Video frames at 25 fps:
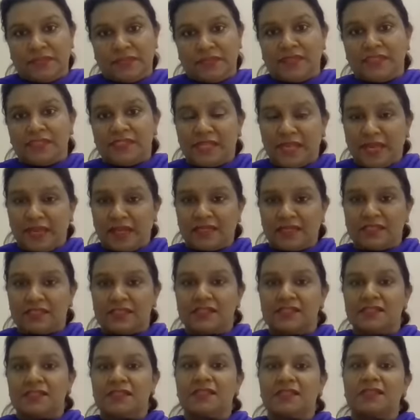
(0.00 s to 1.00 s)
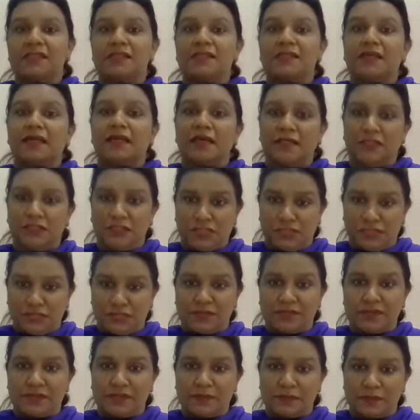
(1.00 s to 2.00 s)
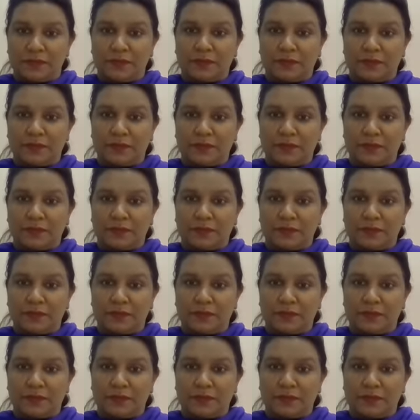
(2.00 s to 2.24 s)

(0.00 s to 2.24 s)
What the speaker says: 6 inches.